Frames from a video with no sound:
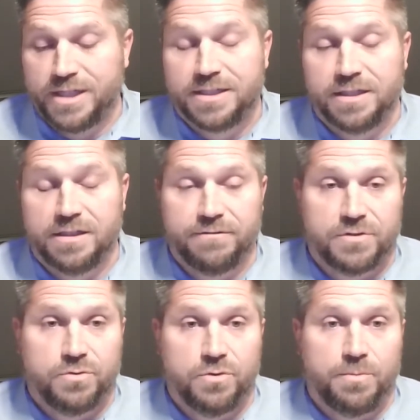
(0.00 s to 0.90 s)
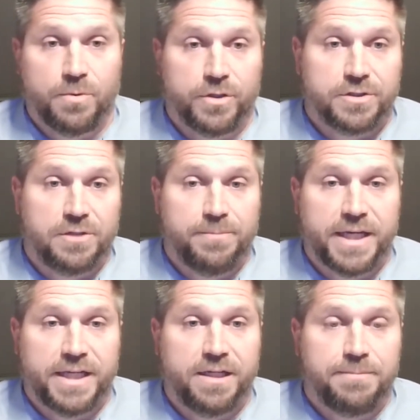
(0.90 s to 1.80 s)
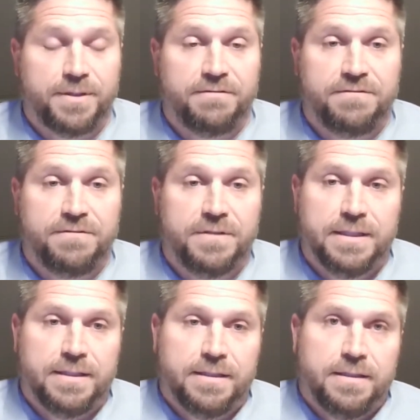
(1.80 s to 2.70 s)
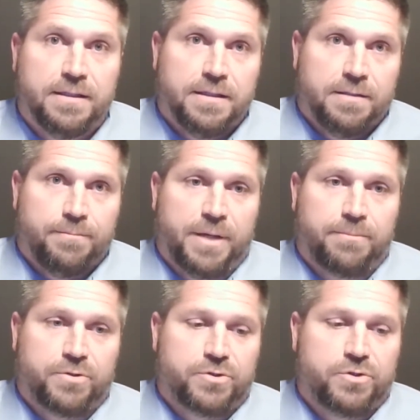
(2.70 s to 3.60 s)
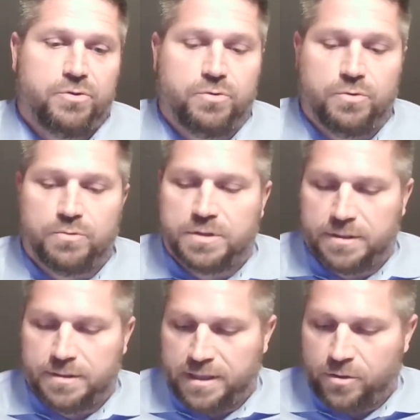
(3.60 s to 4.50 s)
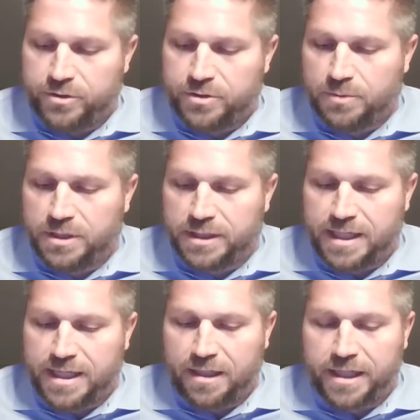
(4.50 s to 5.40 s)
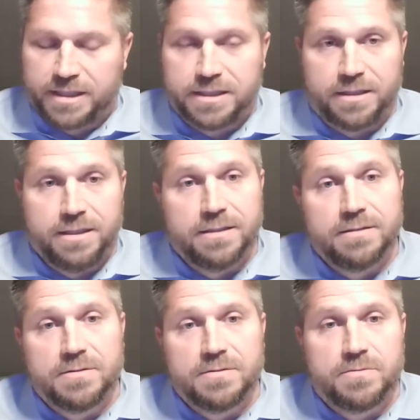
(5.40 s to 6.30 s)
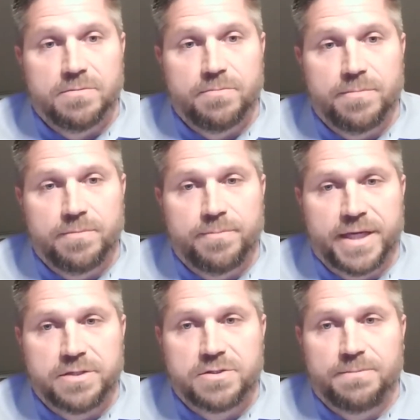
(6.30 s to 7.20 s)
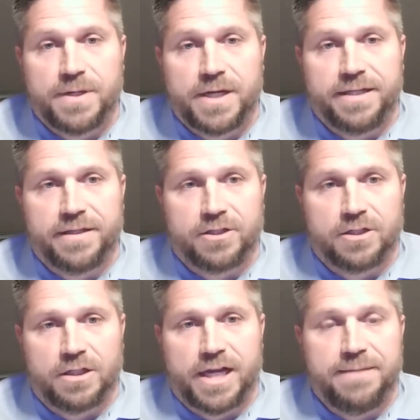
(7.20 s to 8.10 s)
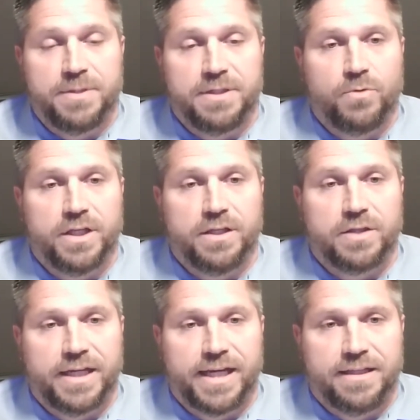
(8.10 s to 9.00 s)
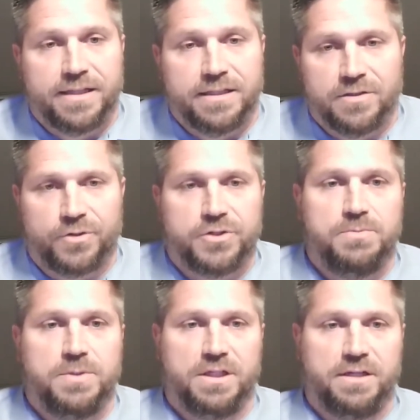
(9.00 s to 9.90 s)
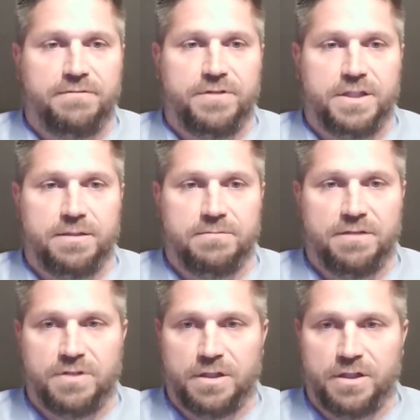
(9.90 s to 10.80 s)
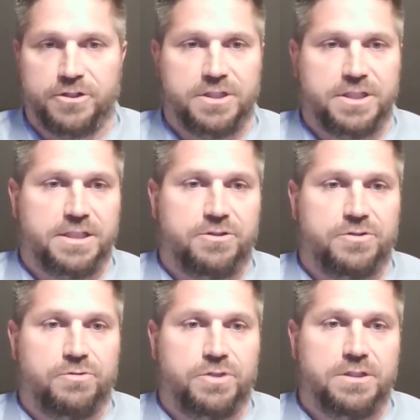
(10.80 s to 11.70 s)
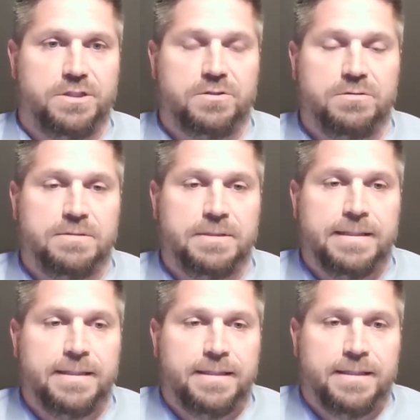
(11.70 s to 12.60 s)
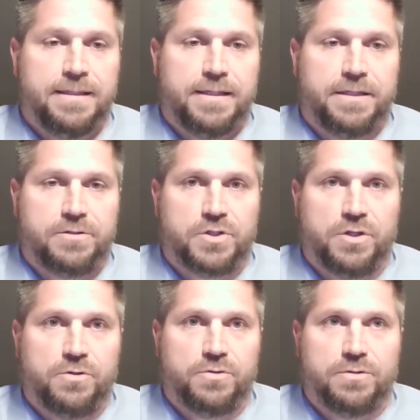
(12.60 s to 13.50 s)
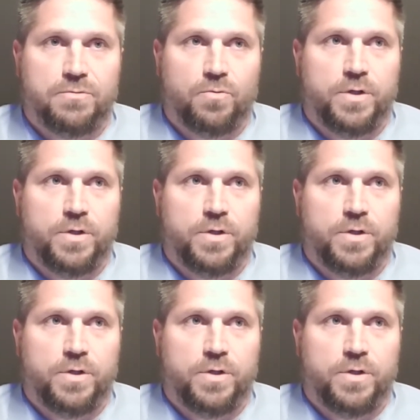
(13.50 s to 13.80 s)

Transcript: great deal of school boards are made up of members who ultimately got elected based upon their alignment with, they had the endorsement of the large teachers unions. And so